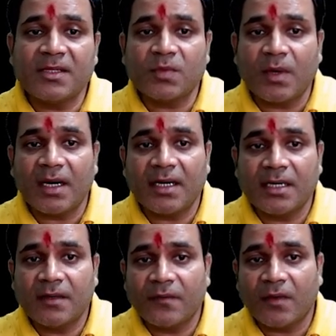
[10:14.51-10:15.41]
what?
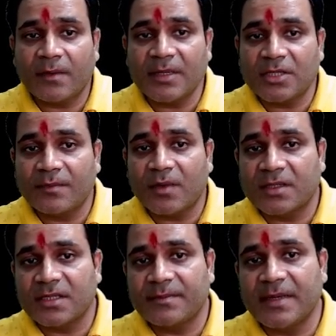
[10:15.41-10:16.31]
Formation
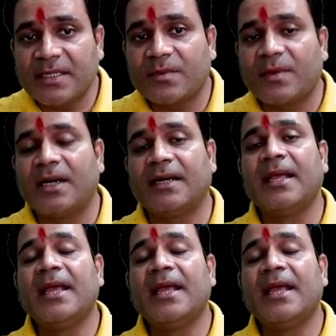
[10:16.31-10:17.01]
process means what?